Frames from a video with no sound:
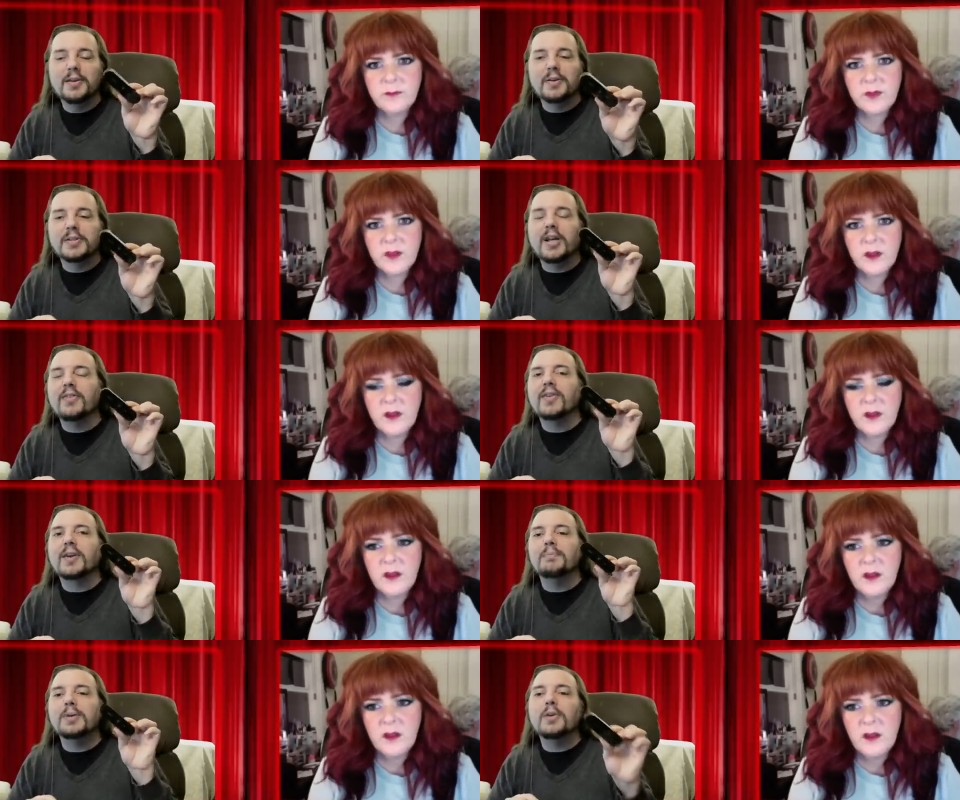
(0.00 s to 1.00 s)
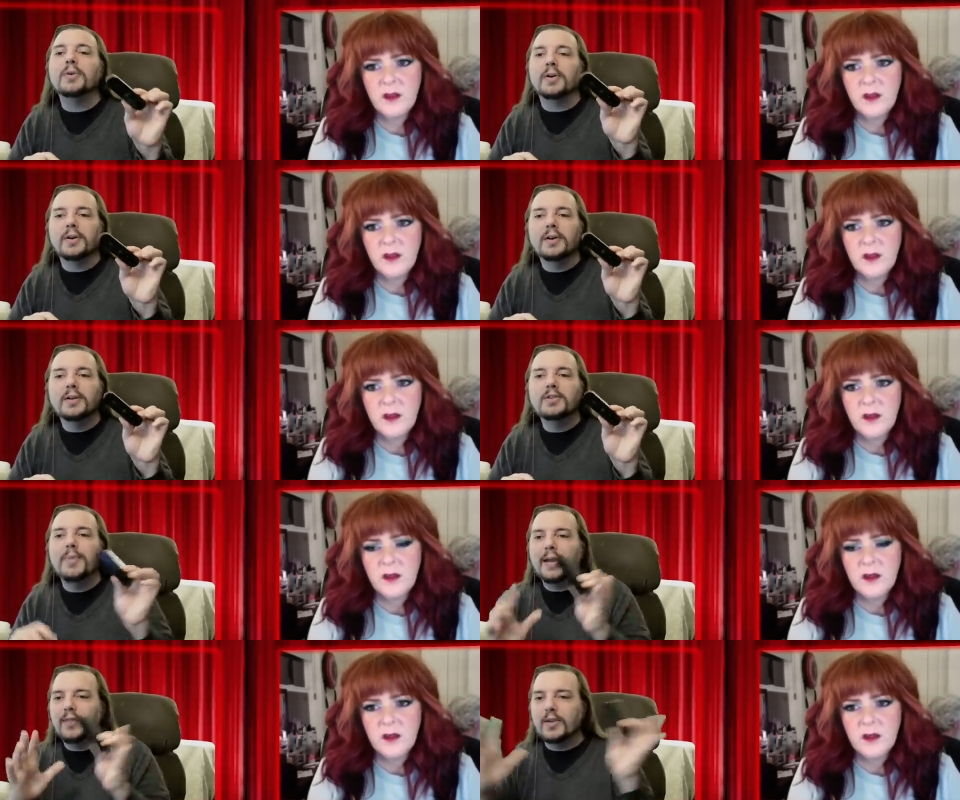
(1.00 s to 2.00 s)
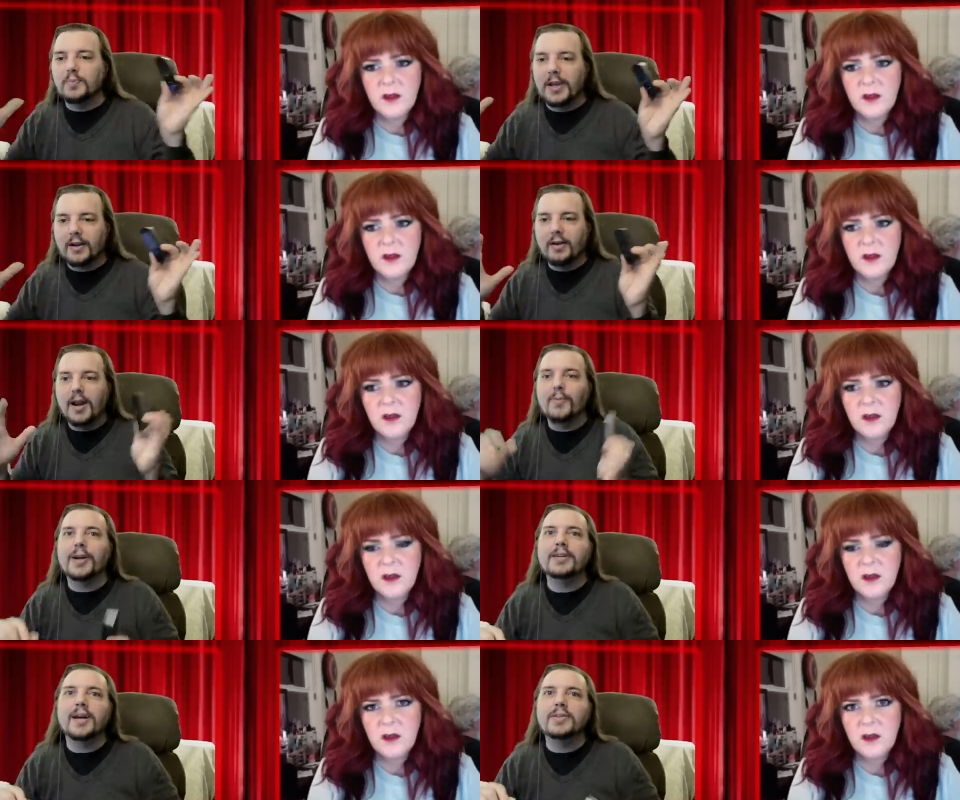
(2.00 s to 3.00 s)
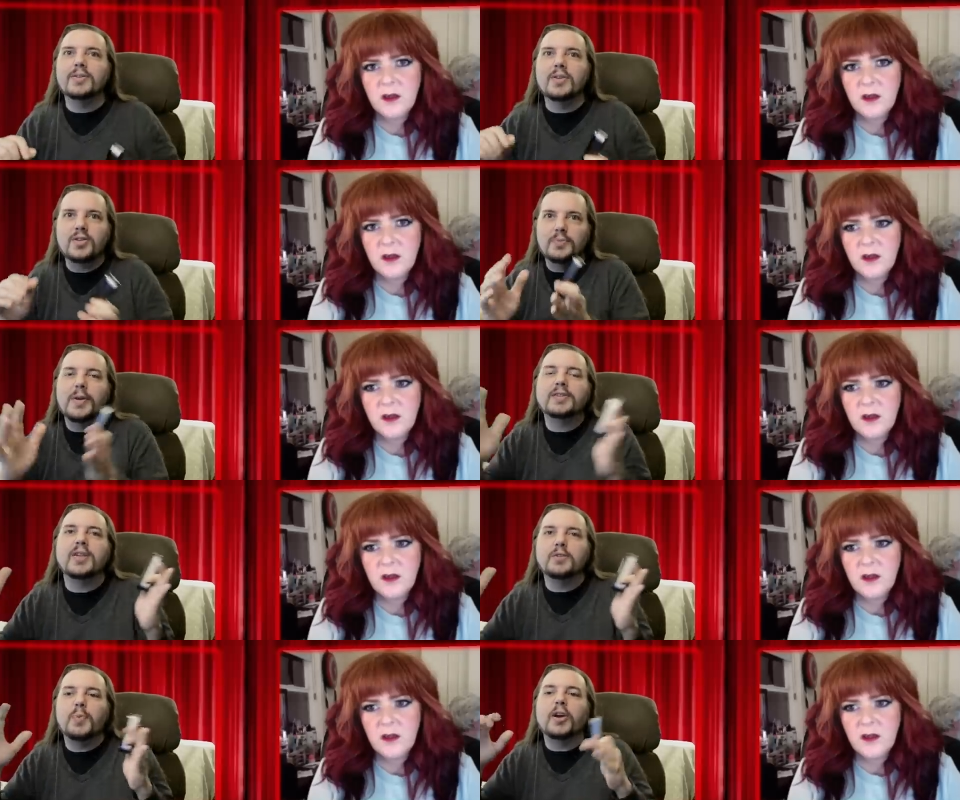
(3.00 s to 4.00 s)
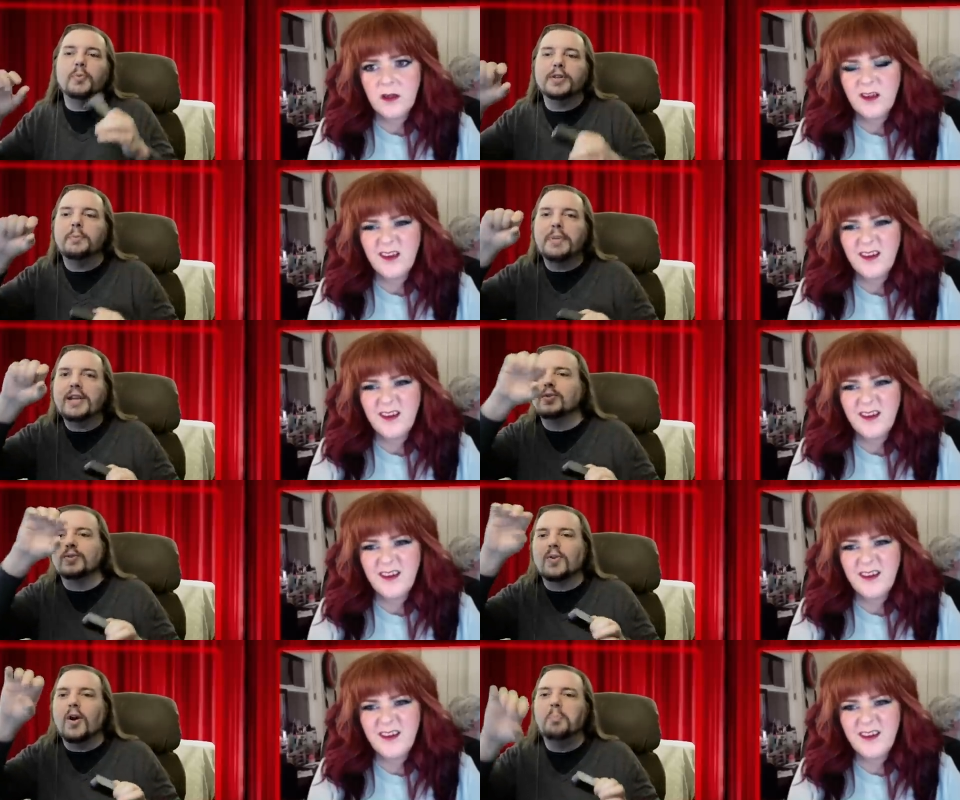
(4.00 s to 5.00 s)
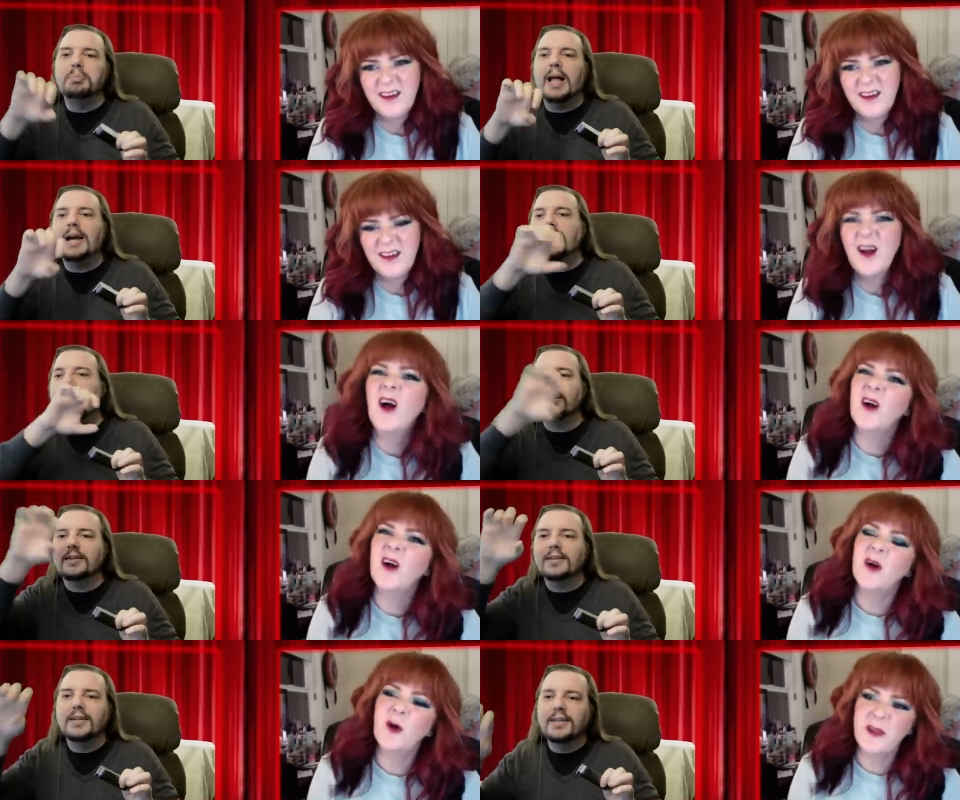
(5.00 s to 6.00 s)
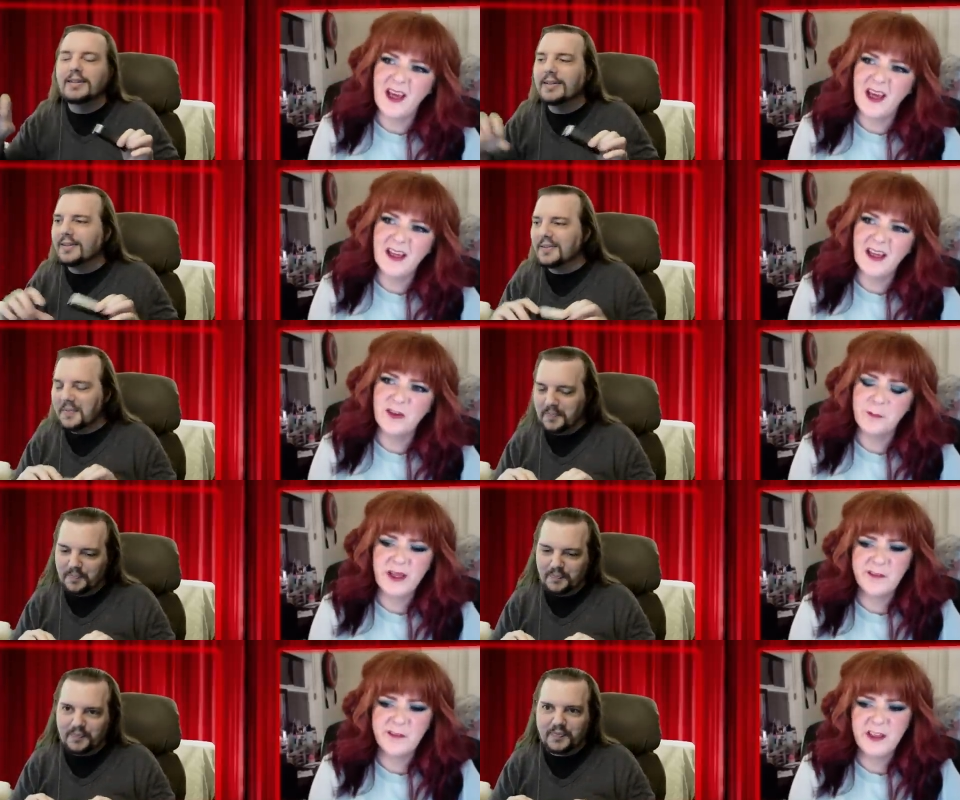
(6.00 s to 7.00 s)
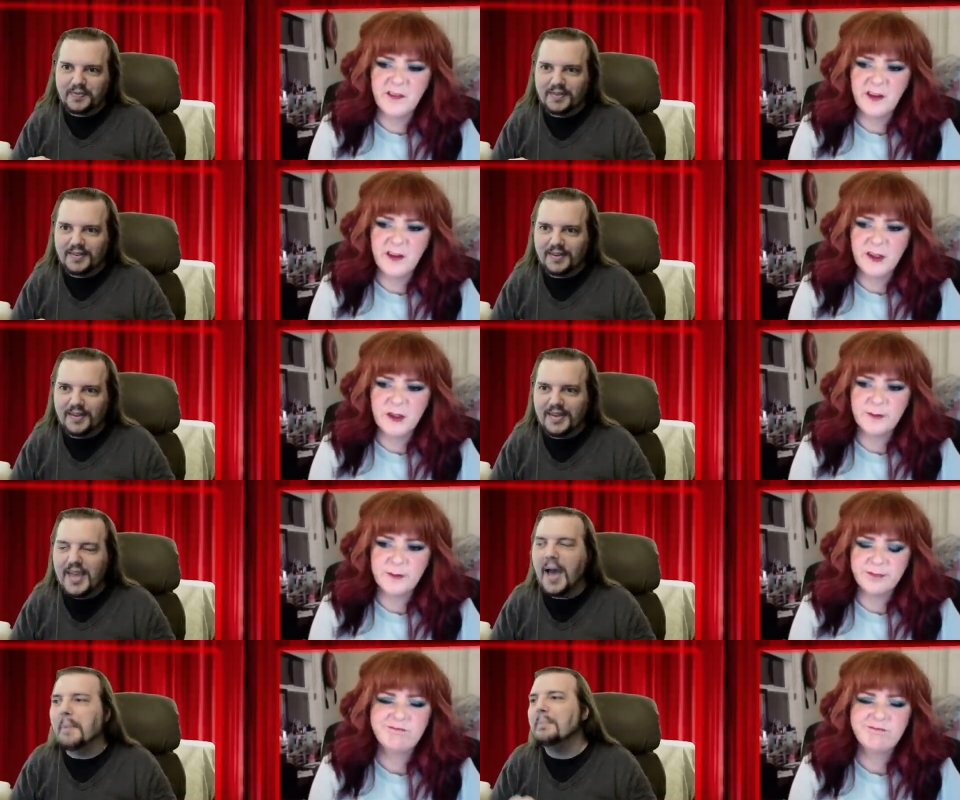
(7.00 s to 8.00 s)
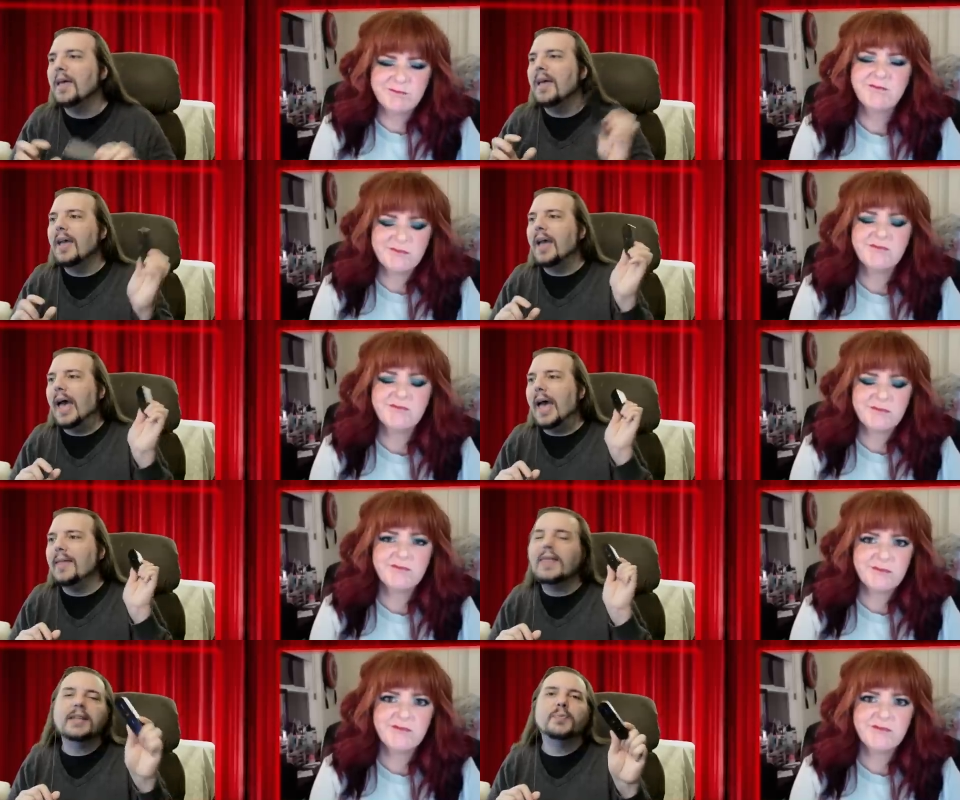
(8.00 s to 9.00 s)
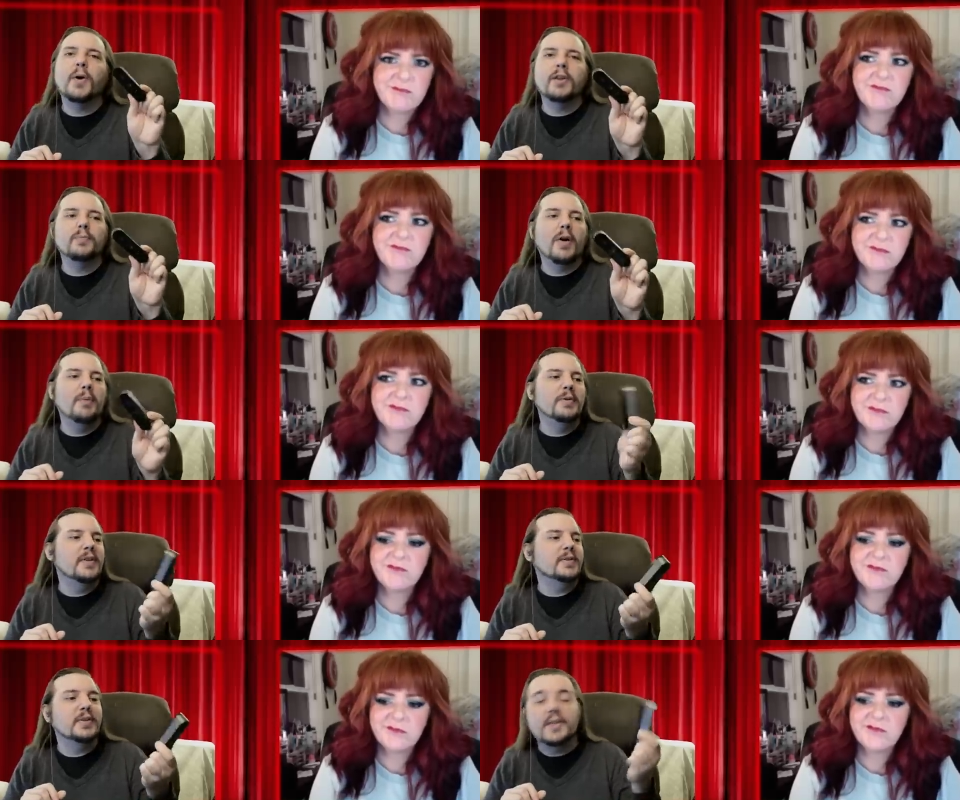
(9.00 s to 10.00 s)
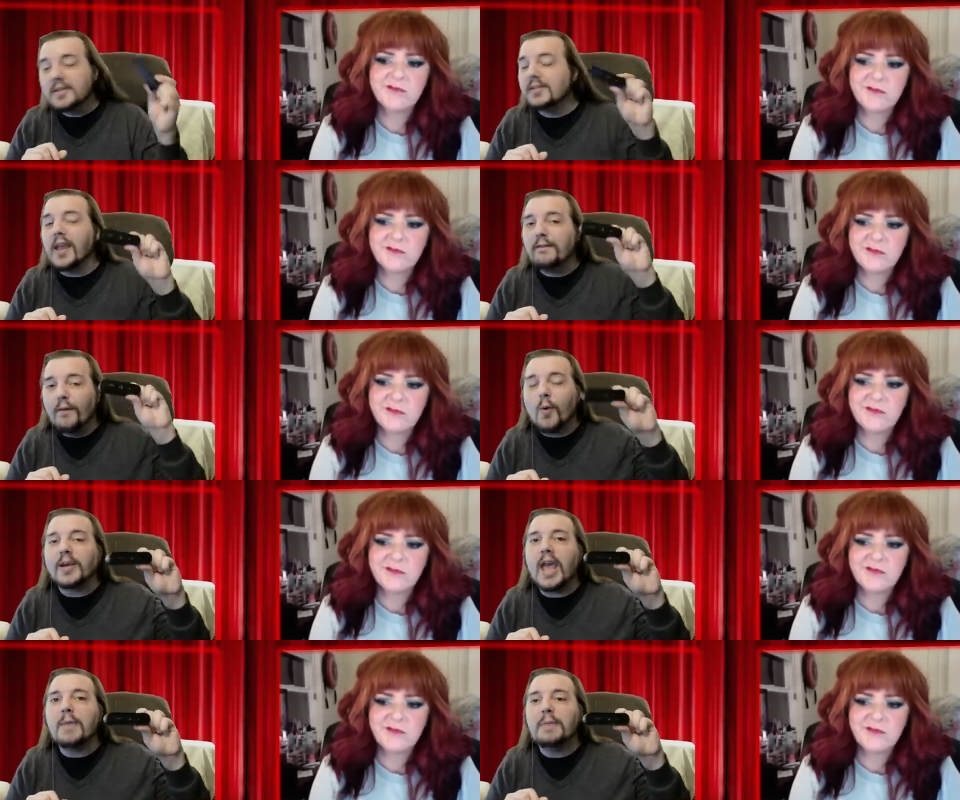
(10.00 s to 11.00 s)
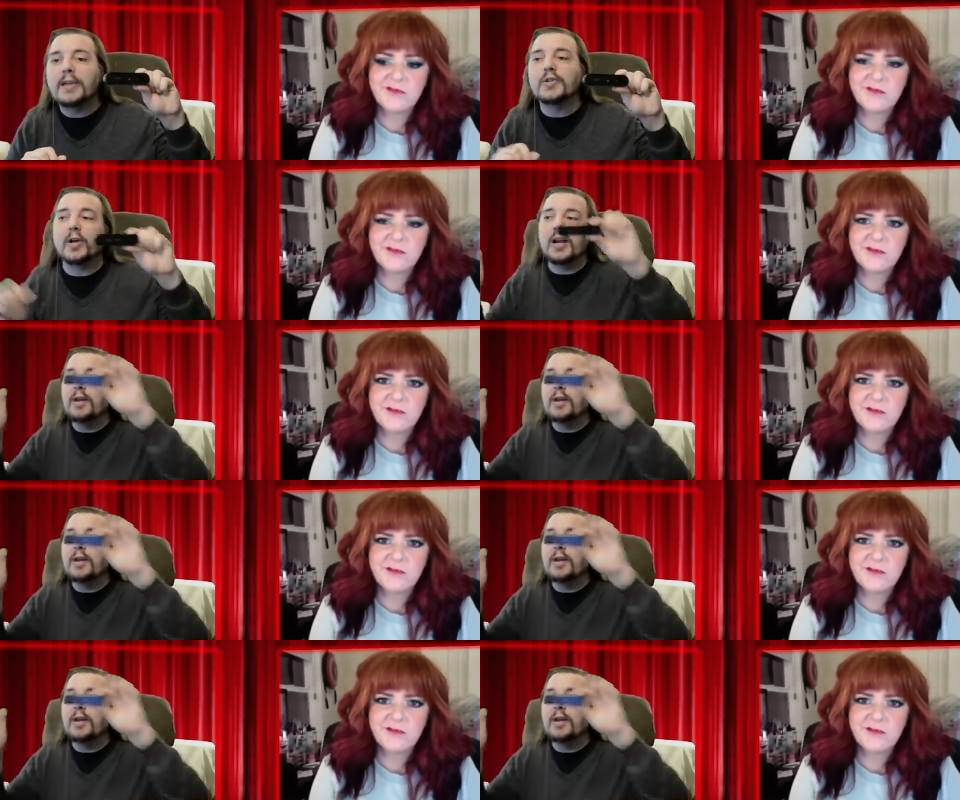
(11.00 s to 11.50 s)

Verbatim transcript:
Speaker 1: you're telling the computer to make things bigger. And what it does is it just makes things bigger, but the pixels are all blocky.
Speaker 2: Oh yeah, it just pixelates on you.
Speaker 1: Yeah. And that's part of the problem with this, because this is a four K picture